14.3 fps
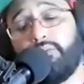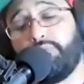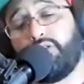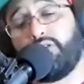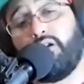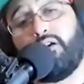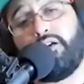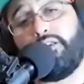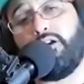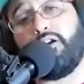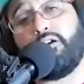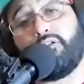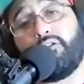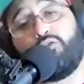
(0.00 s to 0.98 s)
I'm sorry,
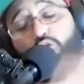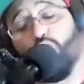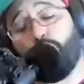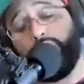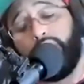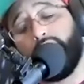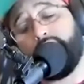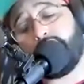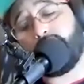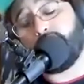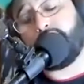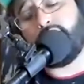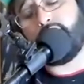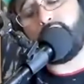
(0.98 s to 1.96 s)
y'all the stupid
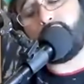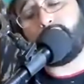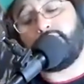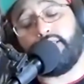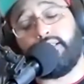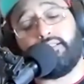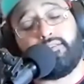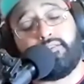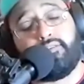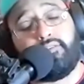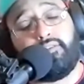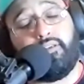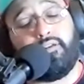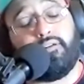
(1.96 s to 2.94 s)
asses. That's
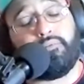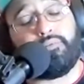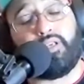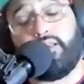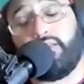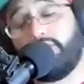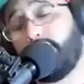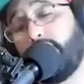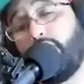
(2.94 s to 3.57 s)
what I'm saying.